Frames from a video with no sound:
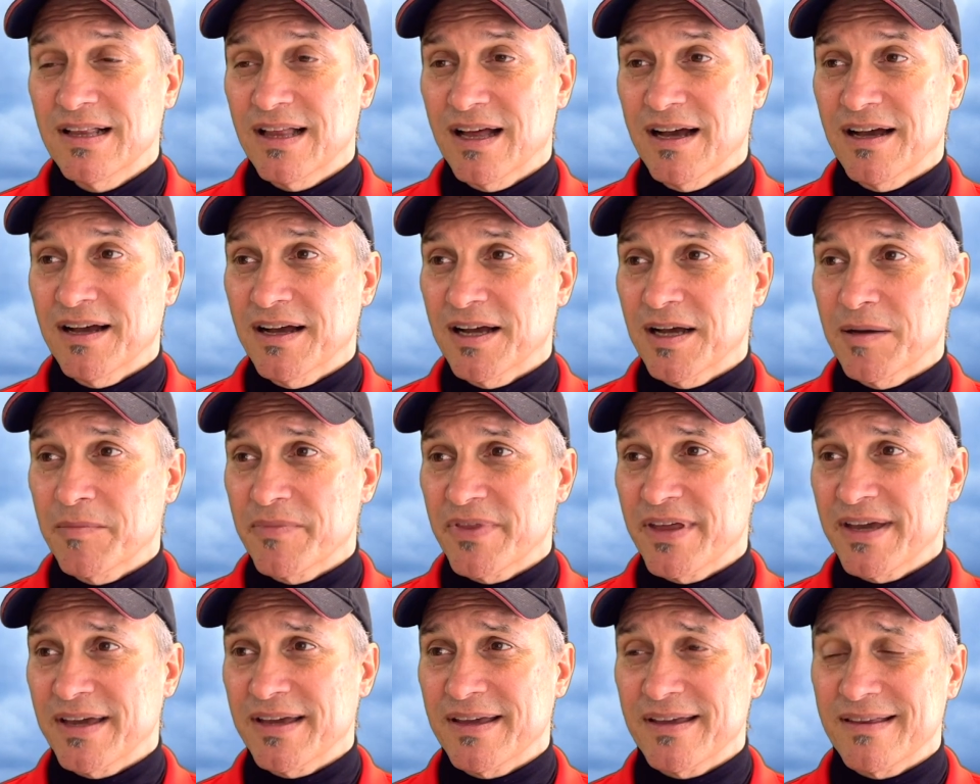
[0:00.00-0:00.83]

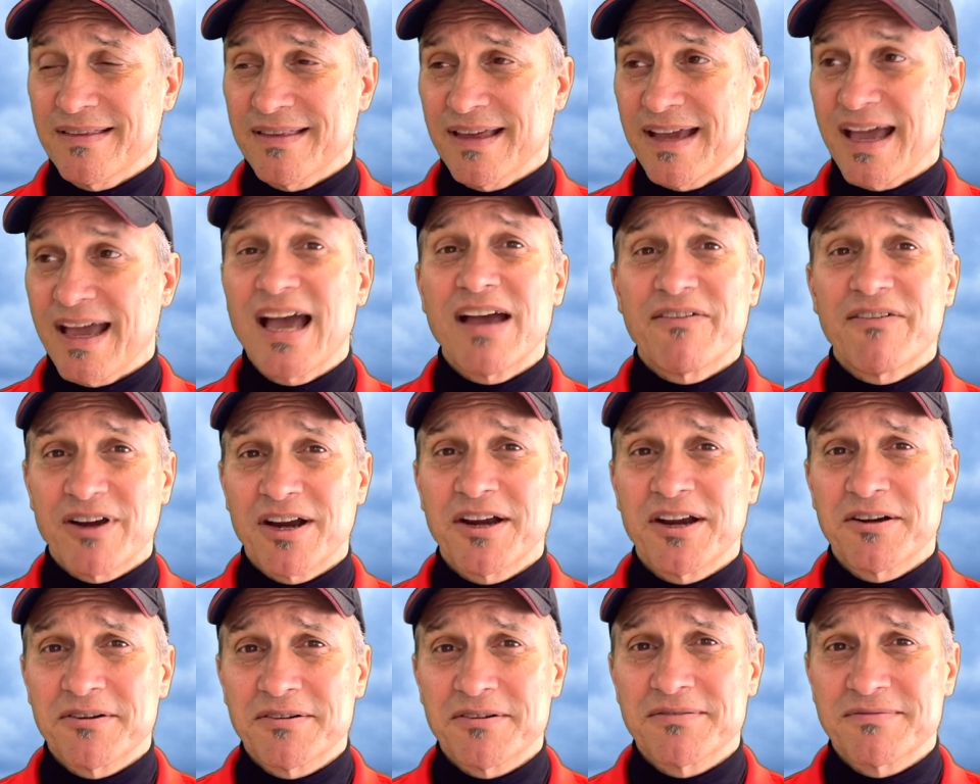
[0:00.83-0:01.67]
They have
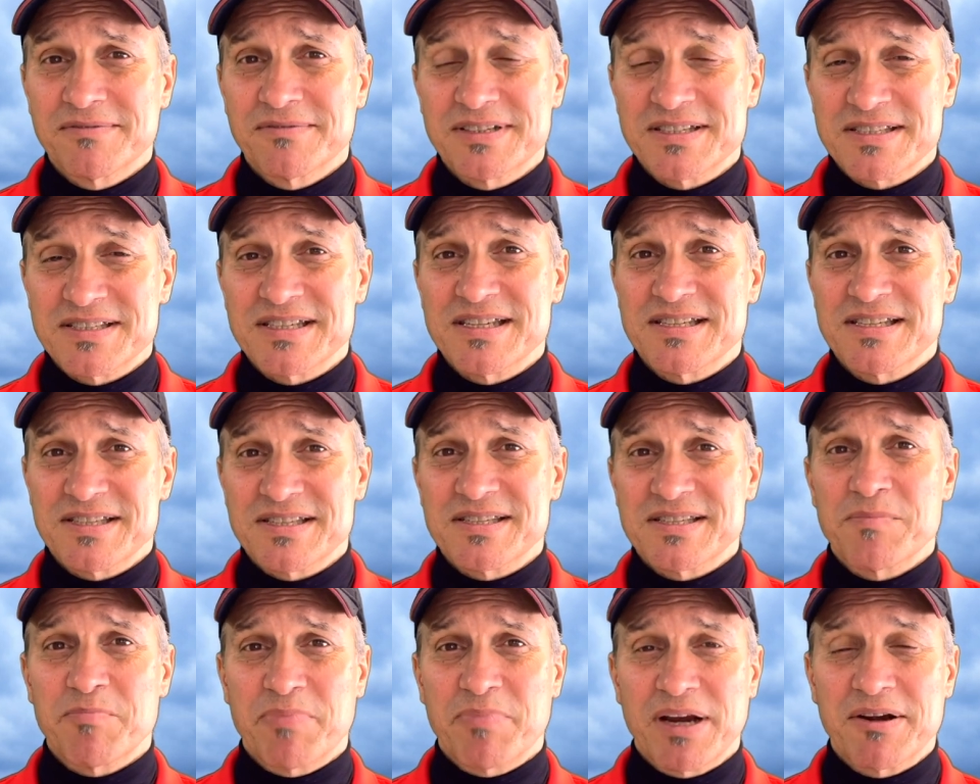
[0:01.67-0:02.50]
higher
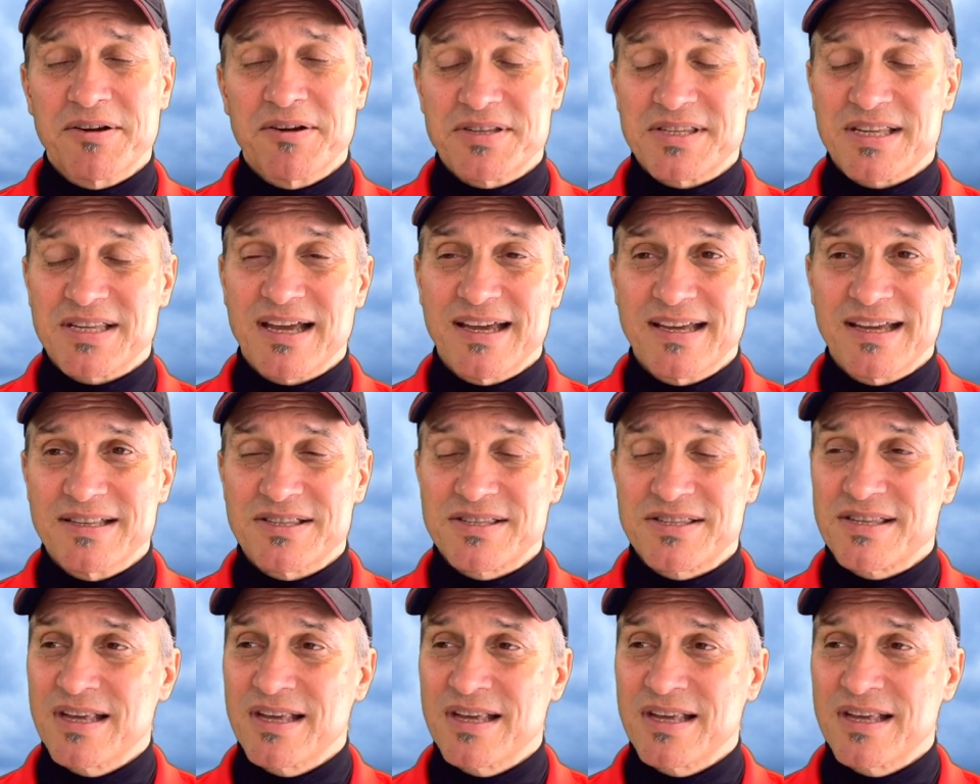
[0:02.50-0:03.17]
diseases and parasites,